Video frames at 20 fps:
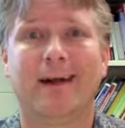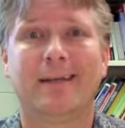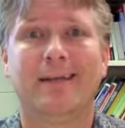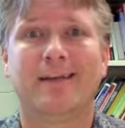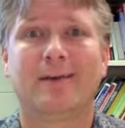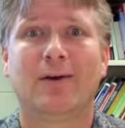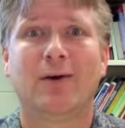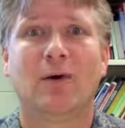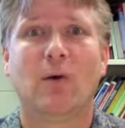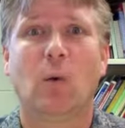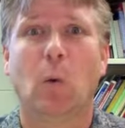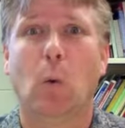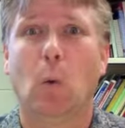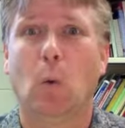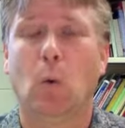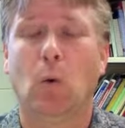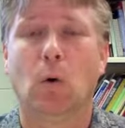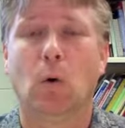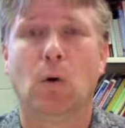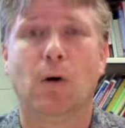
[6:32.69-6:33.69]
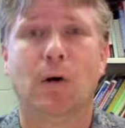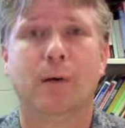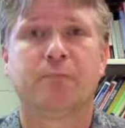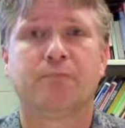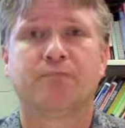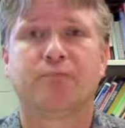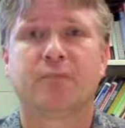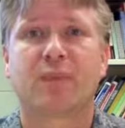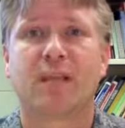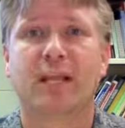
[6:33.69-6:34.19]
at night
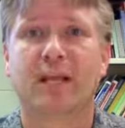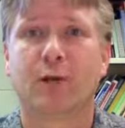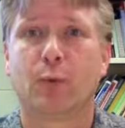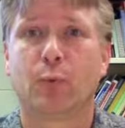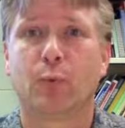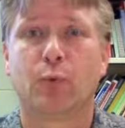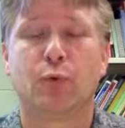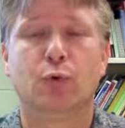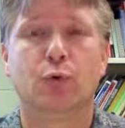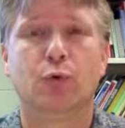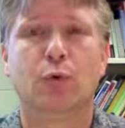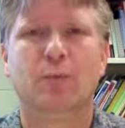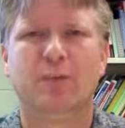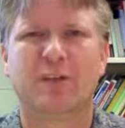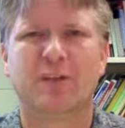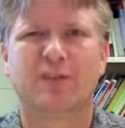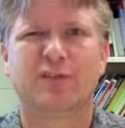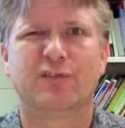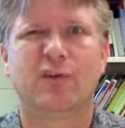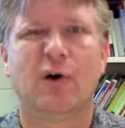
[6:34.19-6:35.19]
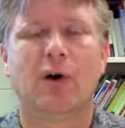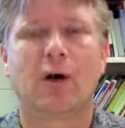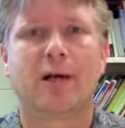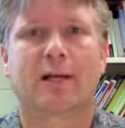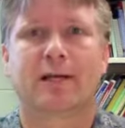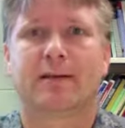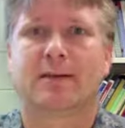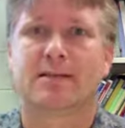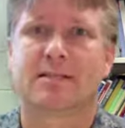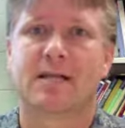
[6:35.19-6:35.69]
or in a room
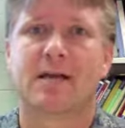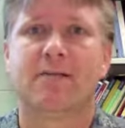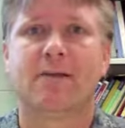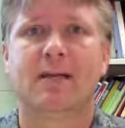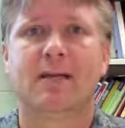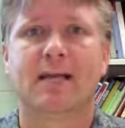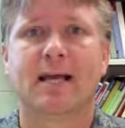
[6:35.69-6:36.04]
that's dark,